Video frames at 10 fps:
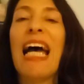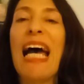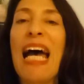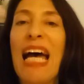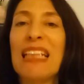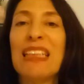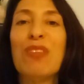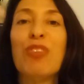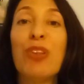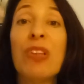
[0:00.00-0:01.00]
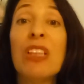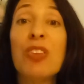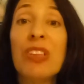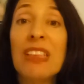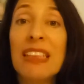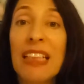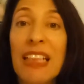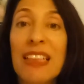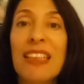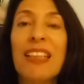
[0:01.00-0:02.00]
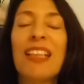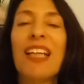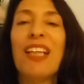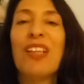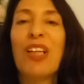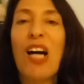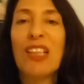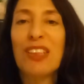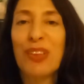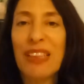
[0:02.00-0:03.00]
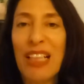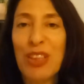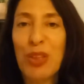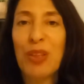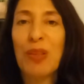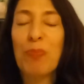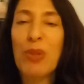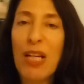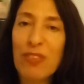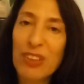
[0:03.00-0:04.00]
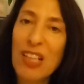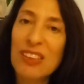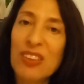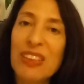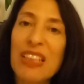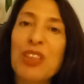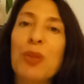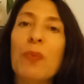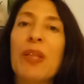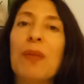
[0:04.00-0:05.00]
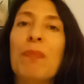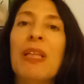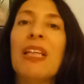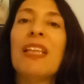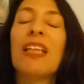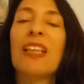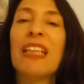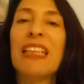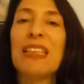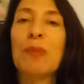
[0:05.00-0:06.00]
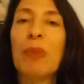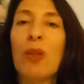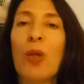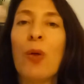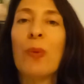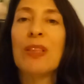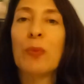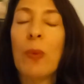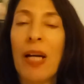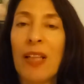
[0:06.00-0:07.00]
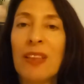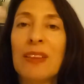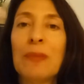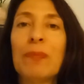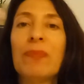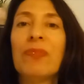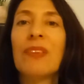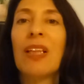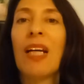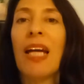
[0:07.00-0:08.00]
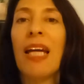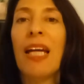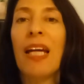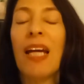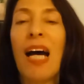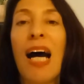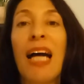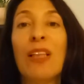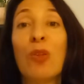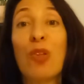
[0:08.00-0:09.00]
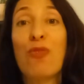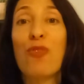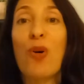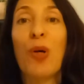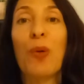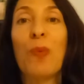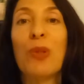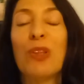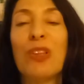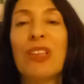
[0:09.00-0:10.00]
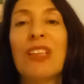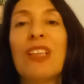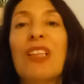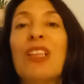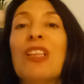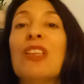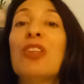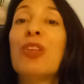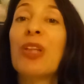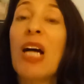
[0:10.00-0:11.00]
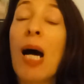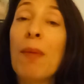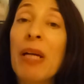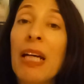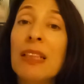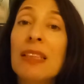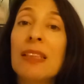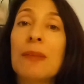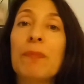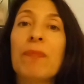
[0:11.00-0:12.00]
And if you're interested in a consultation, a private consultation with me, the link is below as well. I look forward to your comments,